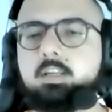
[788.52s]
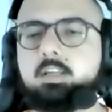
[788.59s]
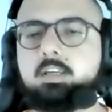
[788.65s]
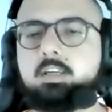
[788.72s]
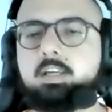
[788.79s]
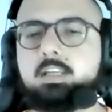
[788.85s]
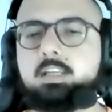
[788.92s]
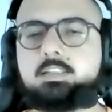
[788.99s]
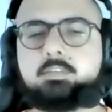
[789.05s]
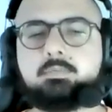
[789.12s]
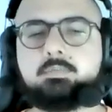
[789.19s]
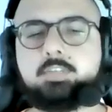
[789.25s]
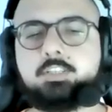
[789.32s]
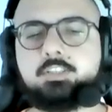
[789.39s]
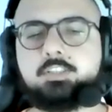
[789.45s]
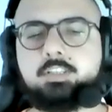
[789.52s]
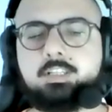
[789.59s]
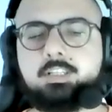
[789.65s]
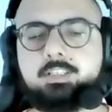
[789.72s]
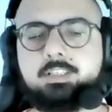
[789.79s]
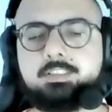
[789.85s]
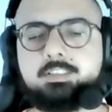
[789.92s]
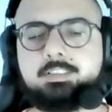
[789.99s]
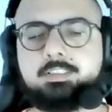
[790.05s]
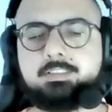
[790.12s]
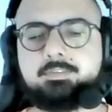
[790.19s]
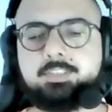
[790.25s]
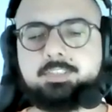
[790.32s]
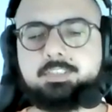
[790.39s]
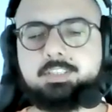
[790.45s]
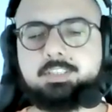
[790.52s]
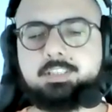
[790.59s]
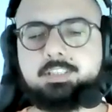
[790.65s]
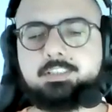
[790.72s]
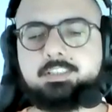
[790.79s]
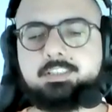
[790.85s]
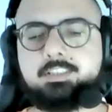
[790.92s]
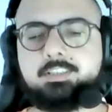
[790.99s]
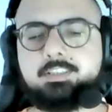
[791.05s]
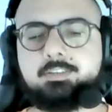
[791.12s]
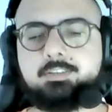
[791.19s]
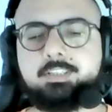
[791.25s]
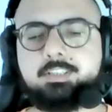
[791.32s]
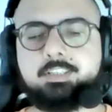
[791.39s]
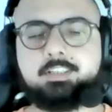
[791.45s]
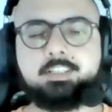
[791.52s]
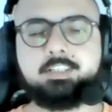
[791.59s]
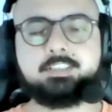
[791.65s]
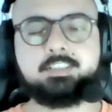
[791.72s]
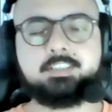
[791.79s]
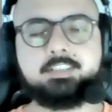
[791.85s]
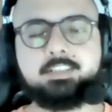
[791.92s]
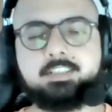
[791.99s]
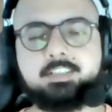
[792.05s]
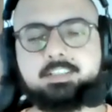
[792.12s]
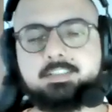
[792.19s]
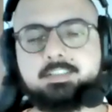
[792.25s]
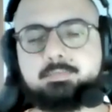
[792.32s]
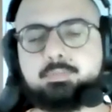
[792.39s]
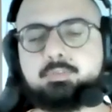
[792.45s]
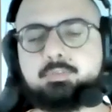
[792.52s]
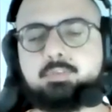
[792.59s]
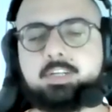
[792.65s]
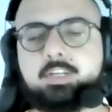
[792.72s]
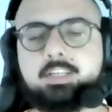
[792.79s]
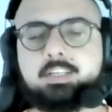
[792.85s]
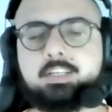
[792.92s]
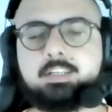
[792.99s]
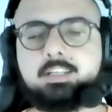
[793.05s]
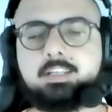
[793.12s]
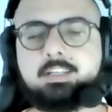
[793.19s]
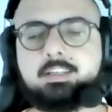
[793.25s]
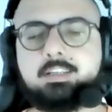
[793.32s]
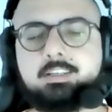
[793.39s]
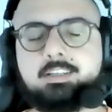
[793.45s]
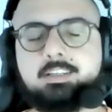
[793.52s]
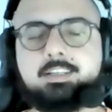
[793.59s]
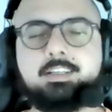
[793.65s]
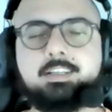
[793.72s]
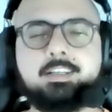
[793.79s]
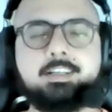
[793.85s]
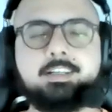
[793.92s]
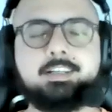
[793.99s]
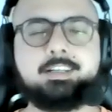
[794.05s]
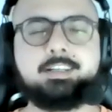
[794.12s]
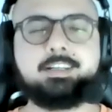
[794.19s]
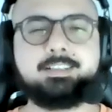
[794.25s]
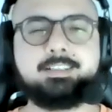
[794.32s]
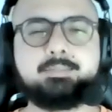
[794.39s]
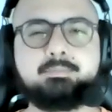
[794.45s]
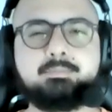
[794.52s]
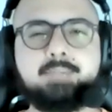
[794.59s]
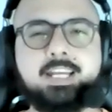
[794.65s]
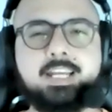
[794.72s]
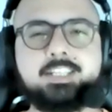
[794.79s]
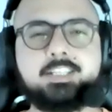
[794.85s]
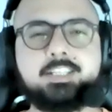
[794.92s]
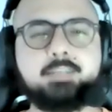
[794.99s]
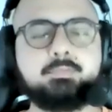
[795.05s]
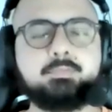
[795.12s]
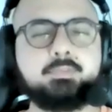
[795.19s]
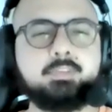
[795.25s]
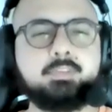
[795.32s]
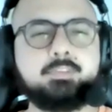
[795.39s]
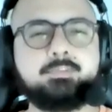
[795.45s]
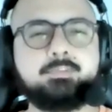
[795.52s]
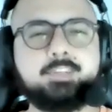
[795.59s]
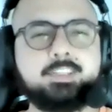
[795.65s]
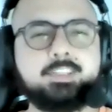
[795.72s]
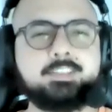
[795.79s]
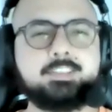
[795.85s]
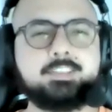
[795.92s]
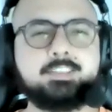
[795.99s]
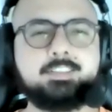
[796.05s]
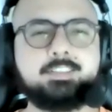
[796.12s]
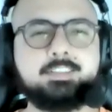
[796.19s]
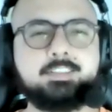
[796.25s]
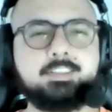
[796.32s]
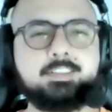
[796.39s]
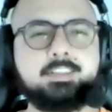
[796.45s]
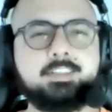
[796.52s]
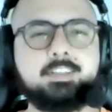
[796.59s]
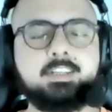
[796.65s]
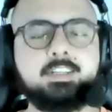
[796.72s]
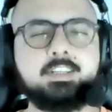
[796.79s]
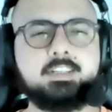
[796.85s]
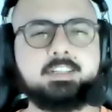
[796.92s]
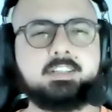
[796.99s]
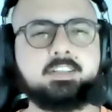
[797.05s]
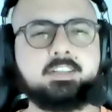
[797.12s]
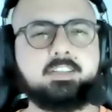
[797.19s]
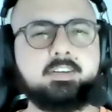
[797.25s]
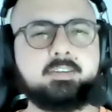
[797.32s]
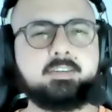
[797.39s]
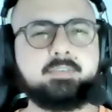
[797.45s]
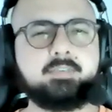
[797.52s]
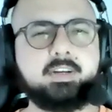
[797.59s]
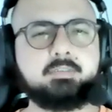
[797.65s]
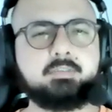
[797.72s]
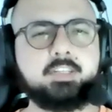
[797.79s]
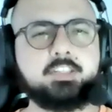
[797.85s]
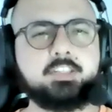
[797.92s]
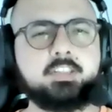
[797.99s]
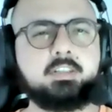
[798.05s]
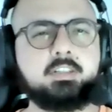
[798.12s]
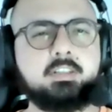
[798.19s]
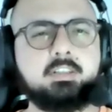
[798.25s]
I ask which entity or legal entity is providing the matching pool of funds? Is it Ethereum Foundation?